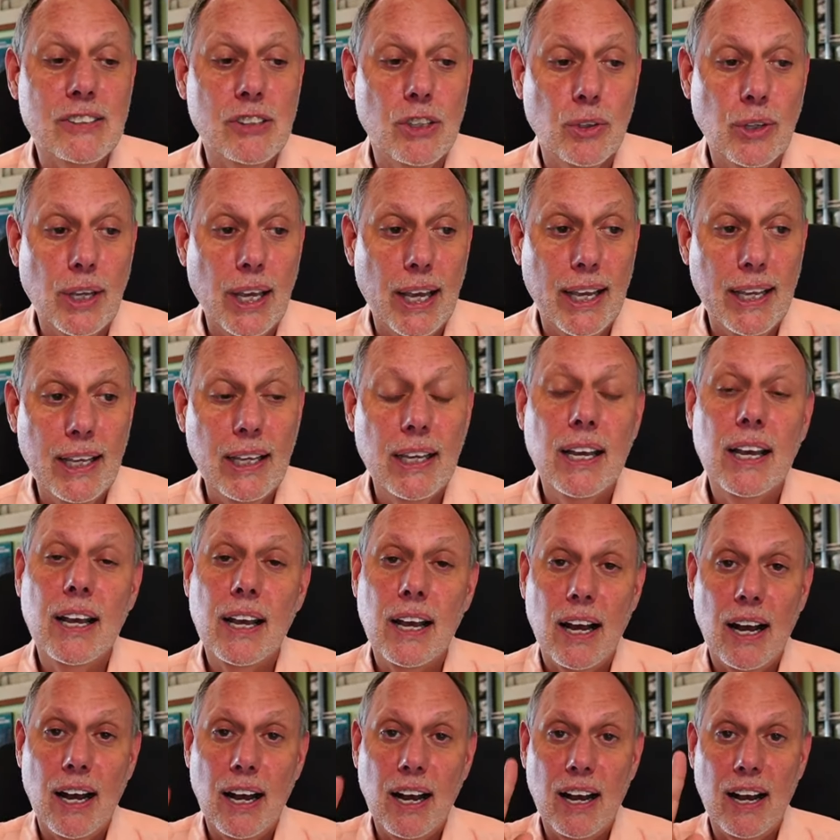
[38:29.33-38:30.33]
that's okay.
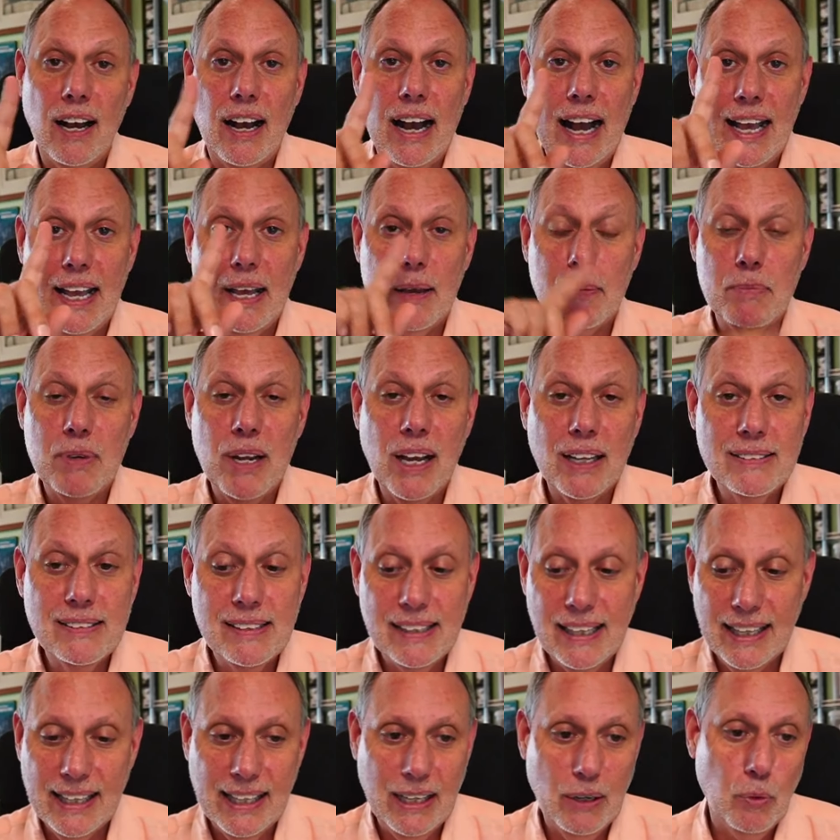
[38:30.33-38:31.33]
Uh, I am
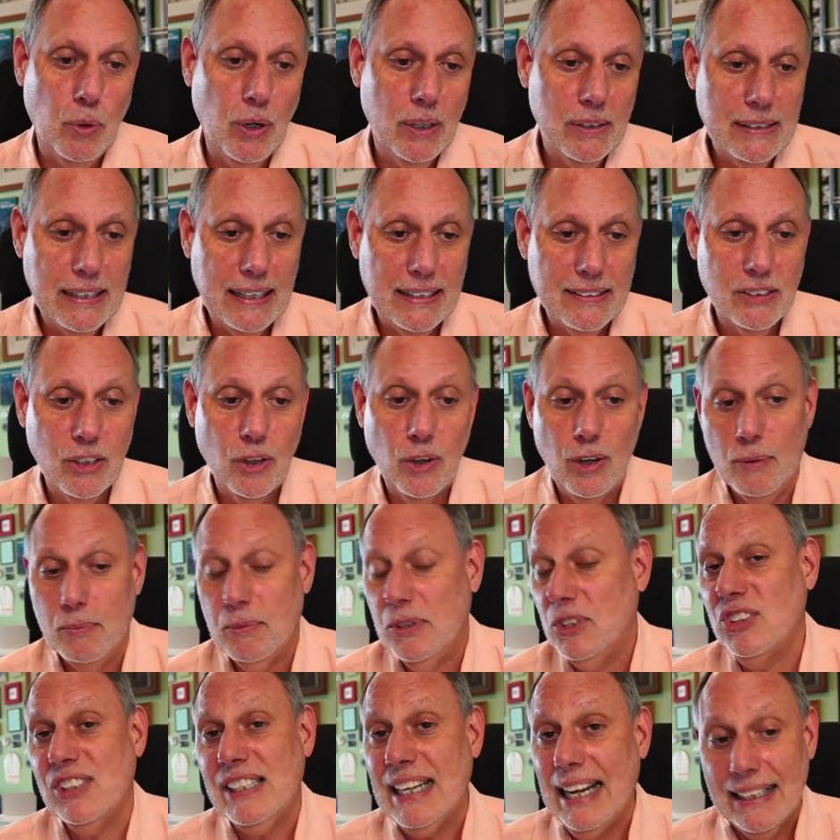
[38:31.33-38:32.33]
not saying it was Haskell.
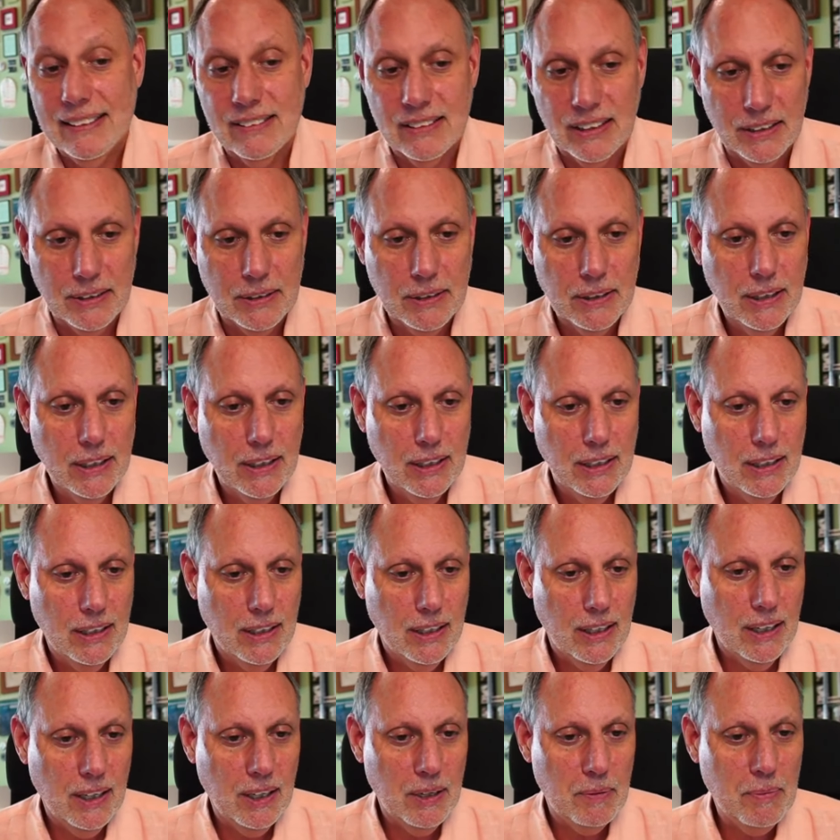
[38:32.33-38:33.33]
I'm just asking.
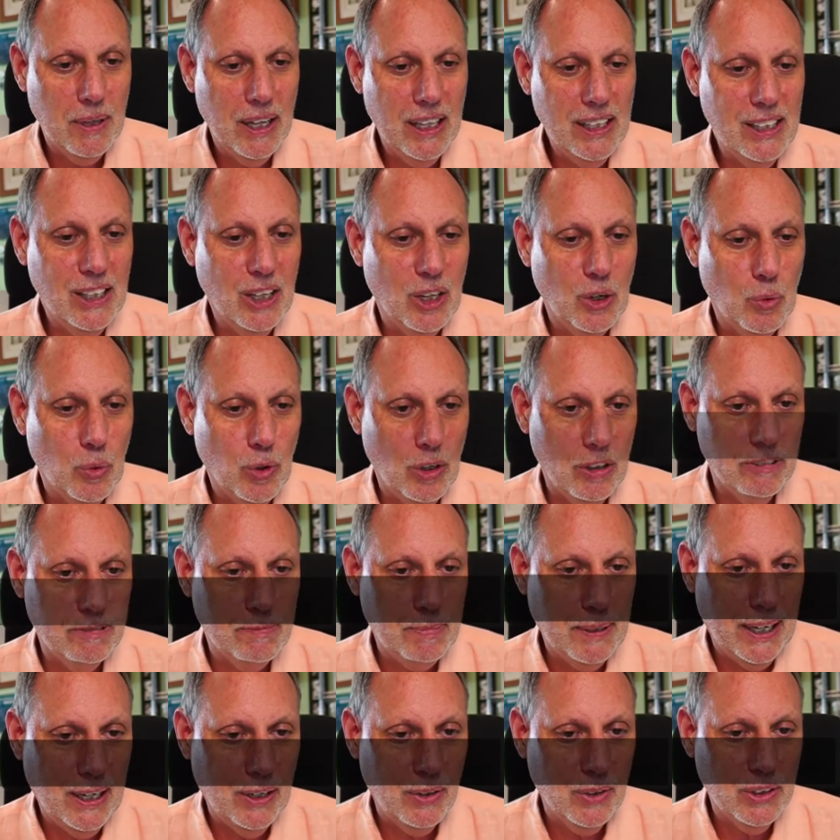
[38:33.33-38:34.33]
Um, hello,
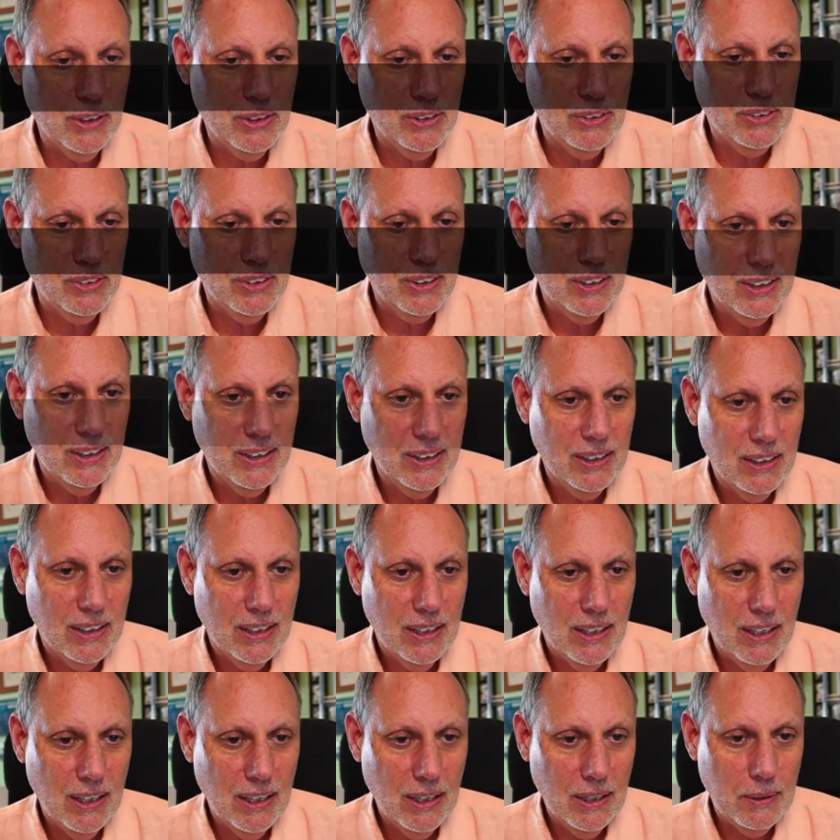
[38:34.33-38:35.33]
Wolf Powers.
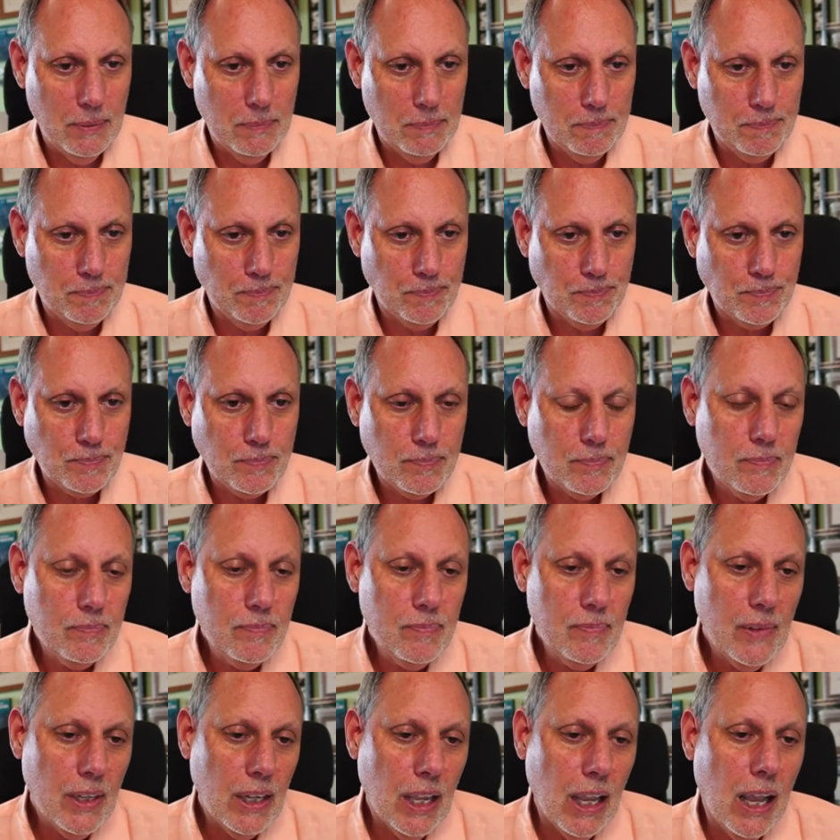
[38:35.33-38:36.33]
Um,
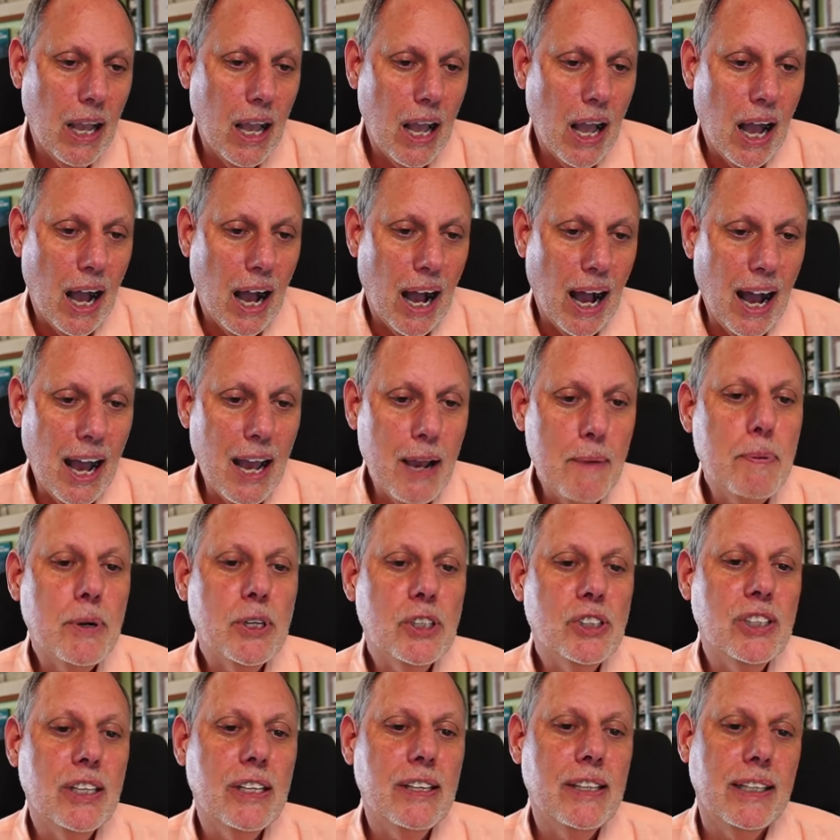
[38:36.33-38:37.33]
I
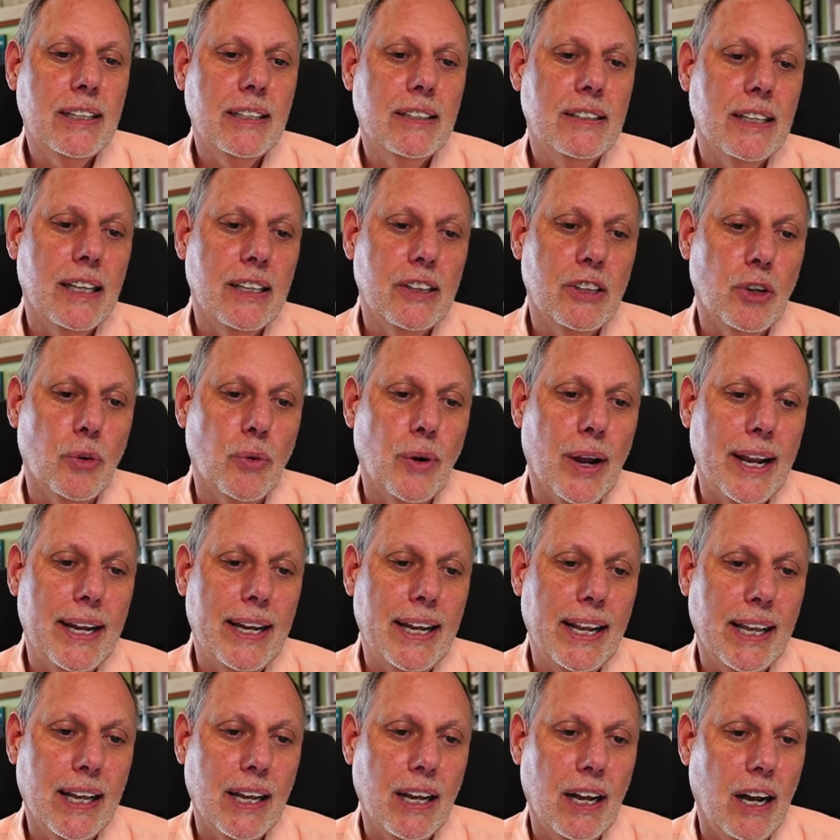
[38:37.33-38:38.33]
personally think that the
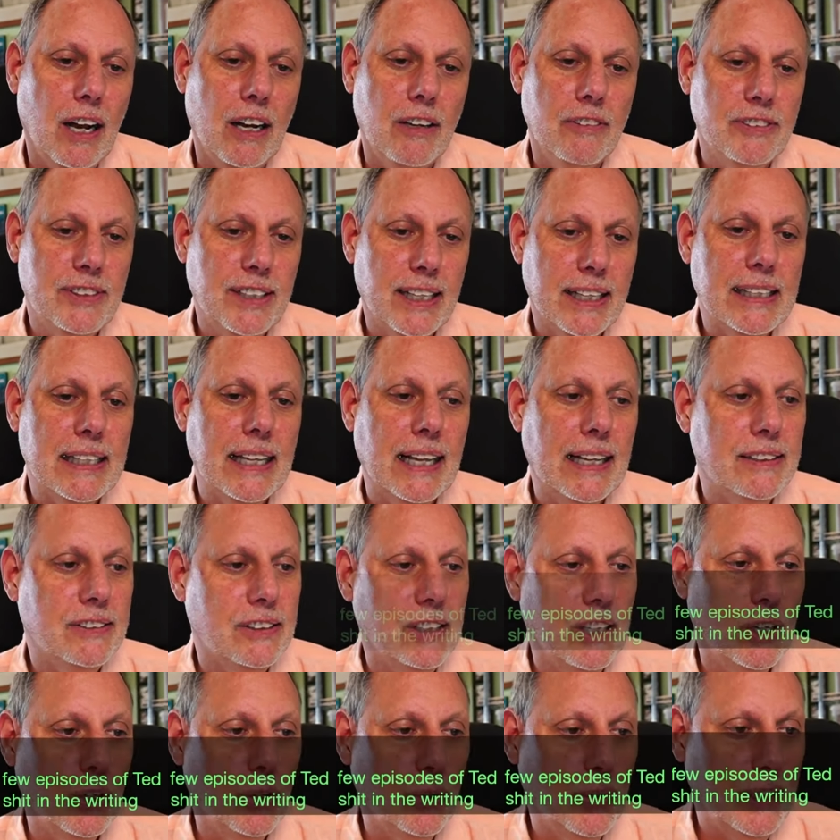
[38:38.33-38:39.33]
writing of Ted
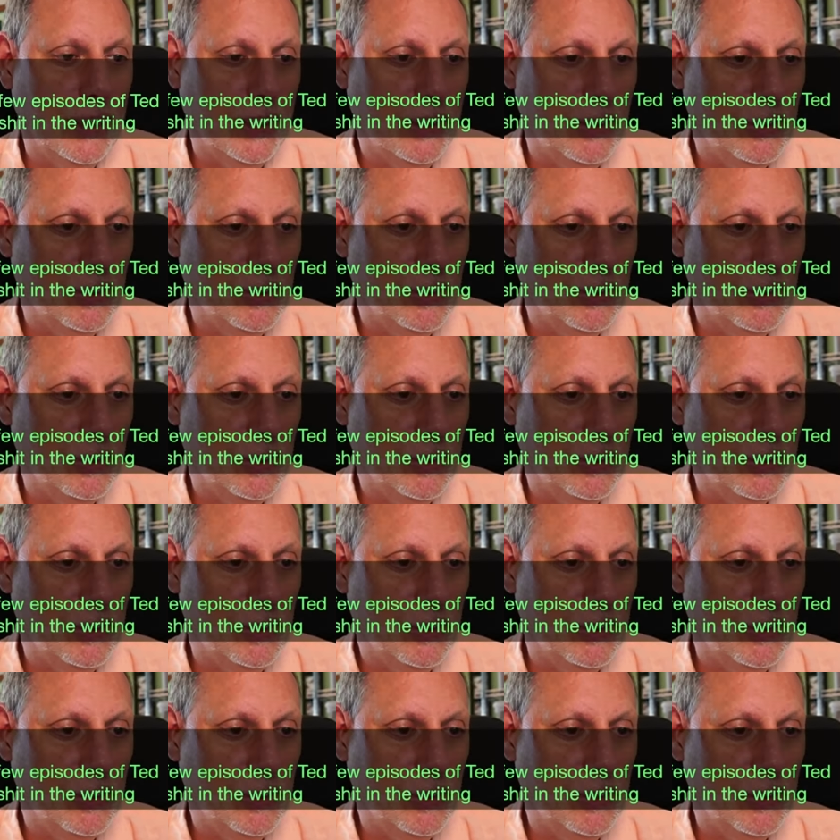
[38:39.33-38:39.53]
Lasso